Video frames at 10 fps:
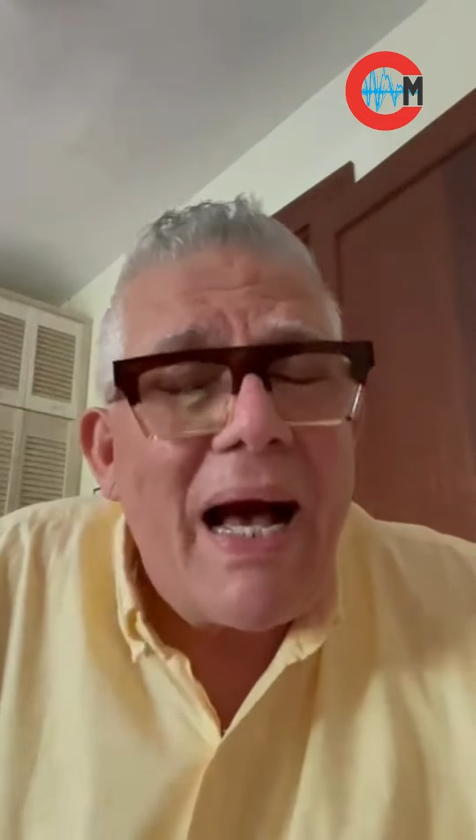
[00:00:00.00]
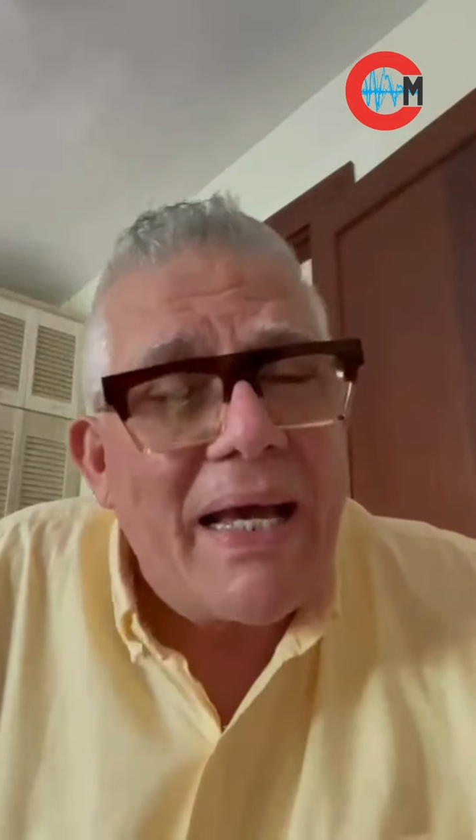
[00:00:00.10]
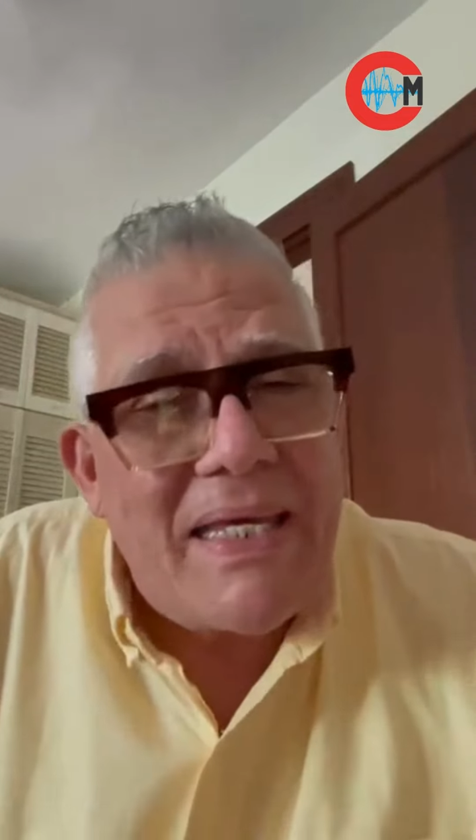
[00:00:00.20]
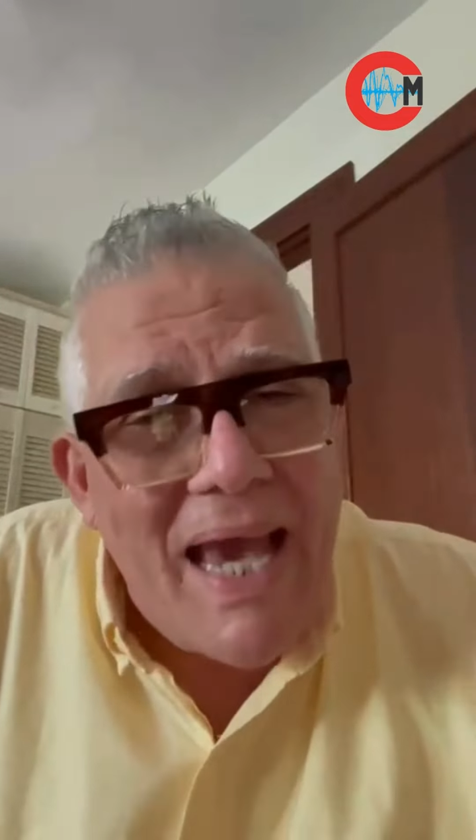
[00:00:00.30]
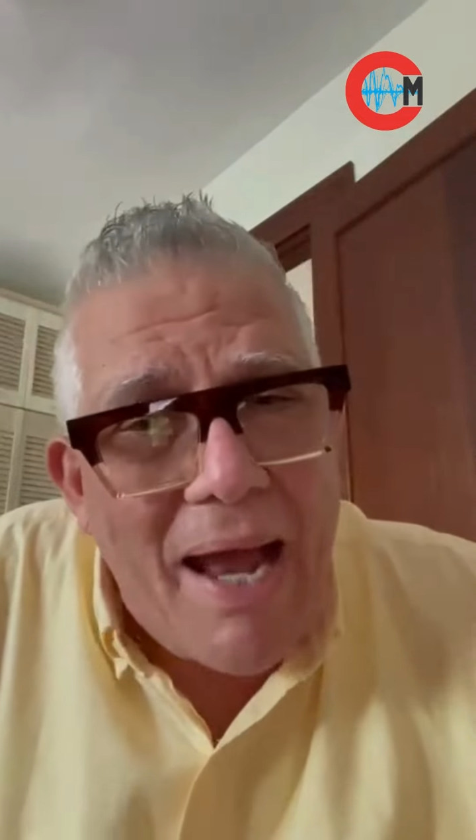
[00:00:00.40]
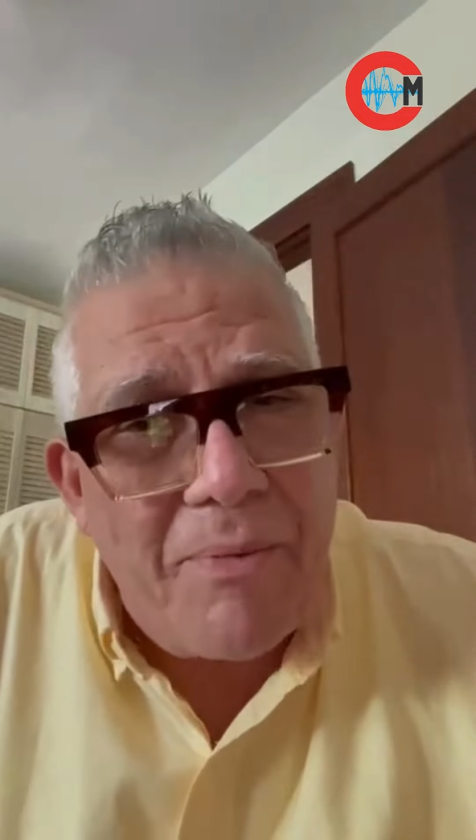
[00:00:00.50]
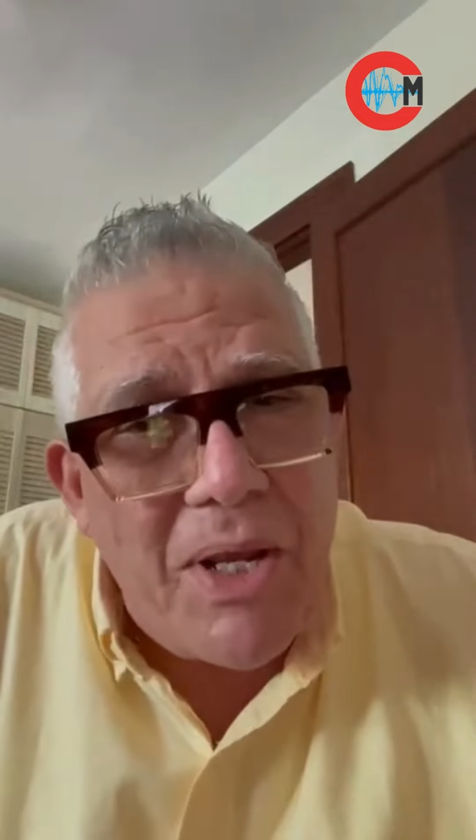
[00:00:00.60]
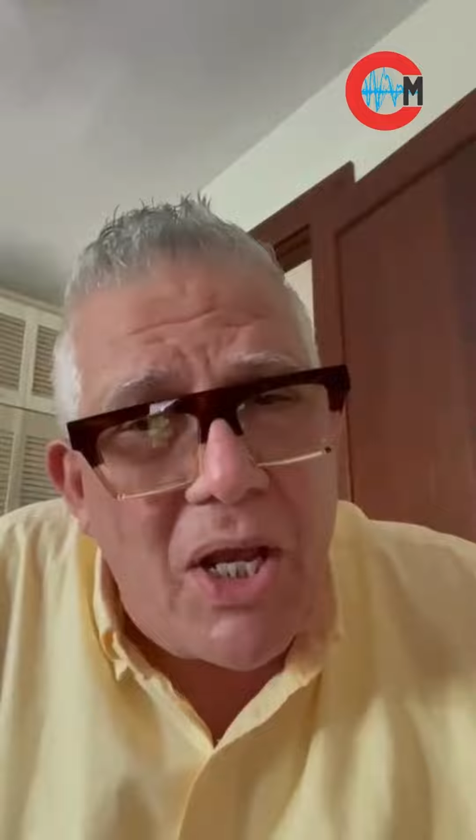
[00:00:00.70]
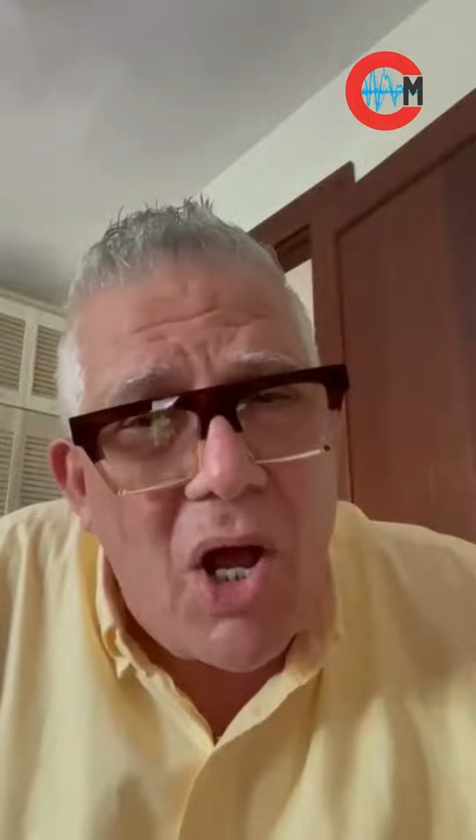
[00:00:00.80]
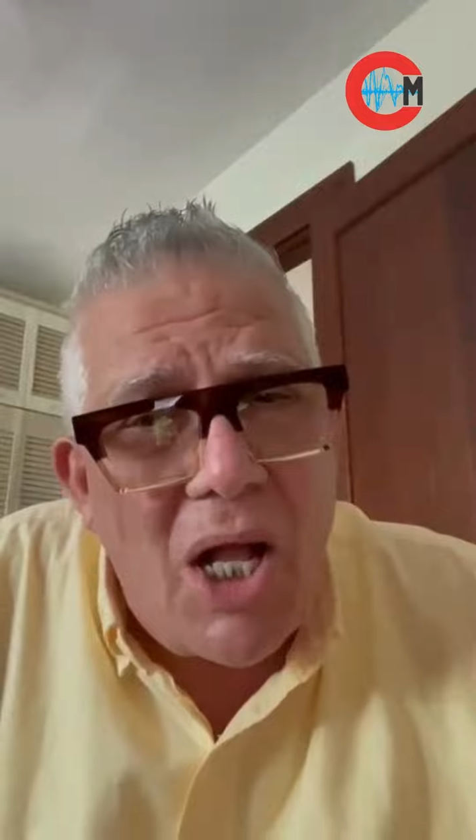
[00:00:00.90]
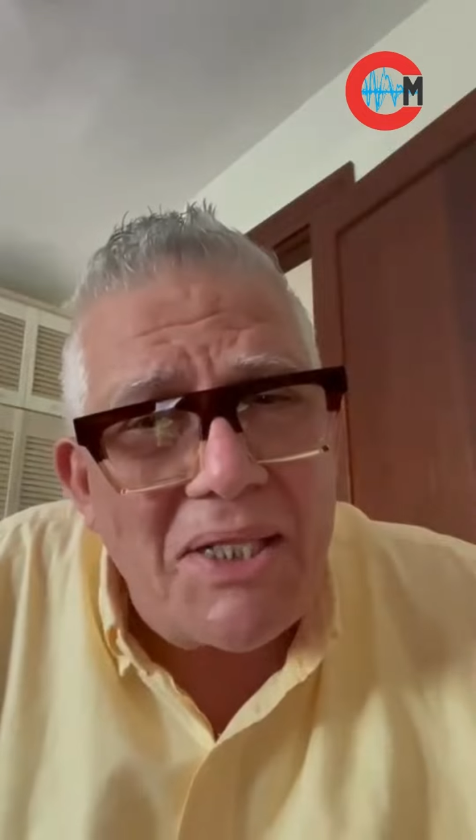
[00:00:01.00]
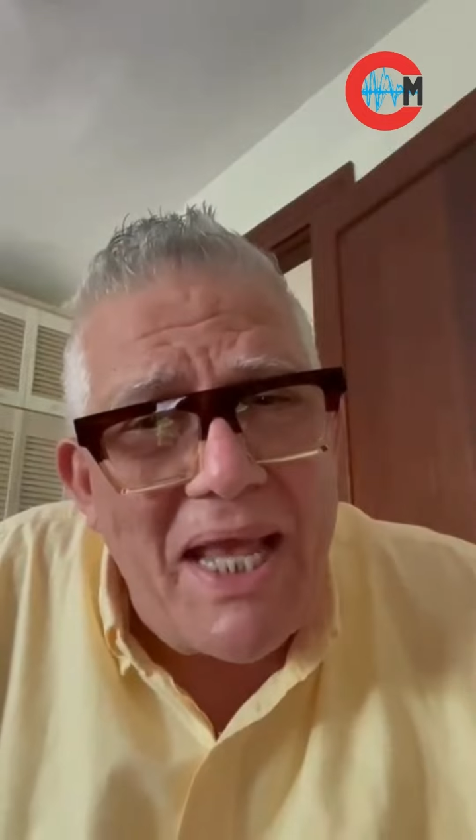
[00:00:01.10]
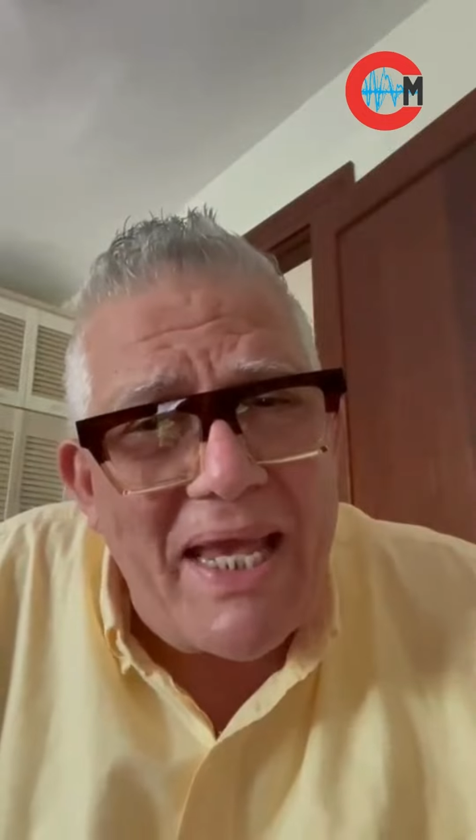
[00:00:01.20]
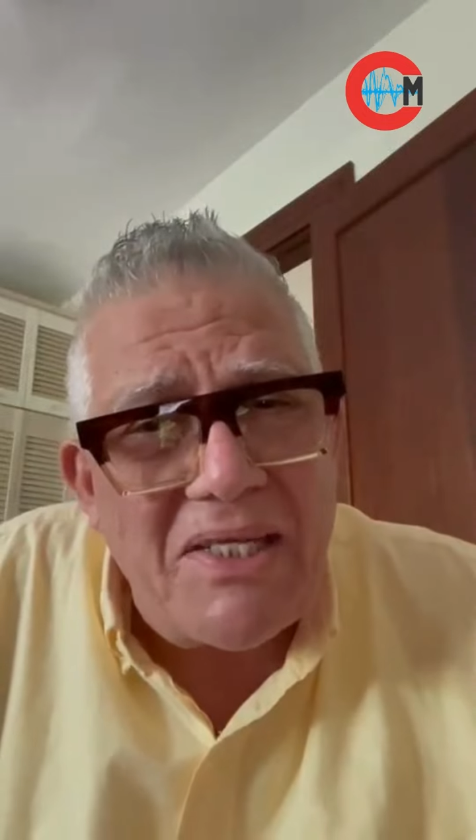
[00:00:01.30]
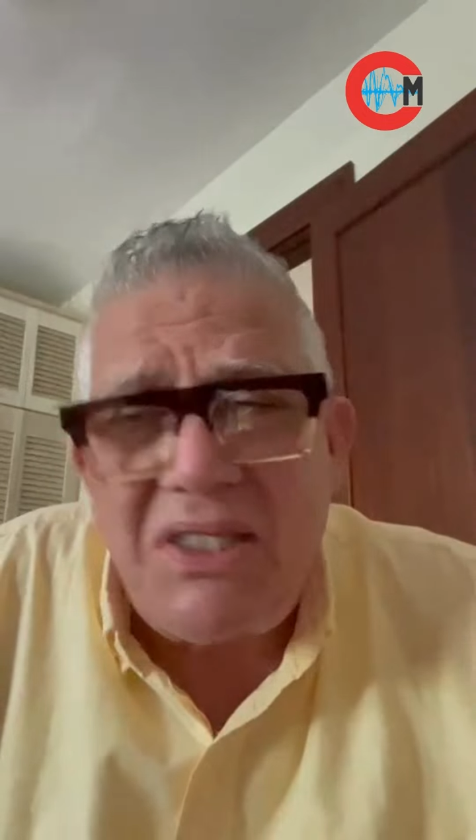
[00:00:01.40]
I can't recall
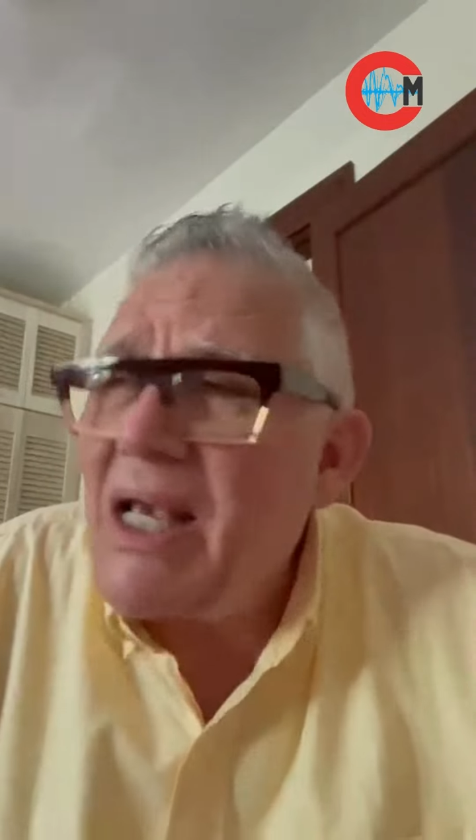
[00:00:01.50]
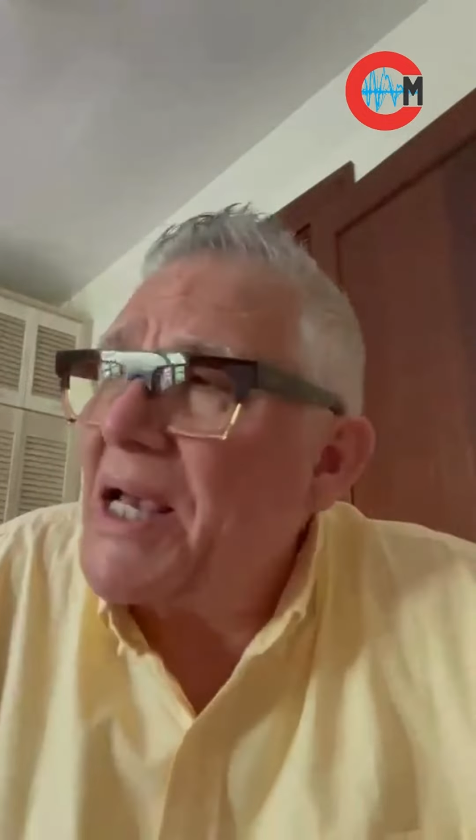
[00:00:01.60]
this.